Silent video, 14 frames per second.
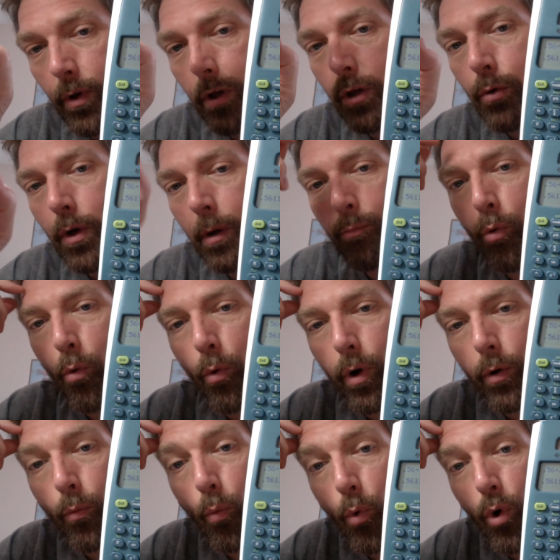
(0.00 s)
you'll get
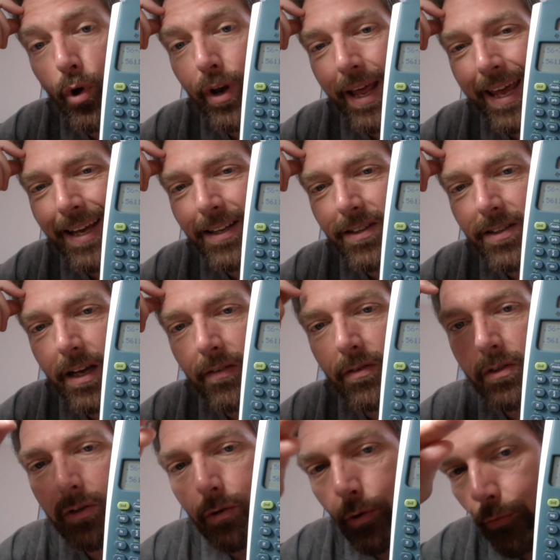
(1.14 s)

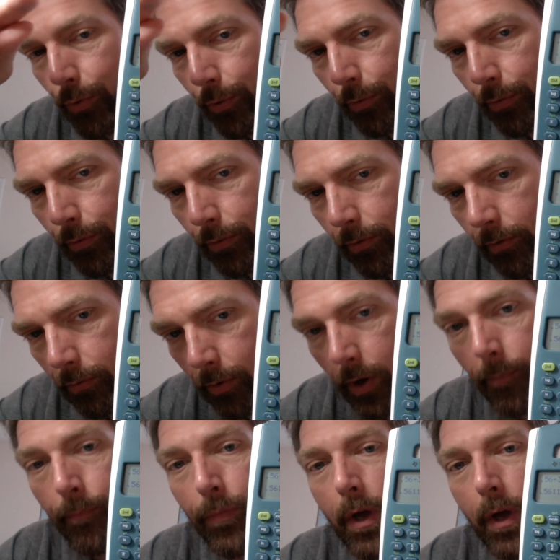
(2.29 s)
0.187033333.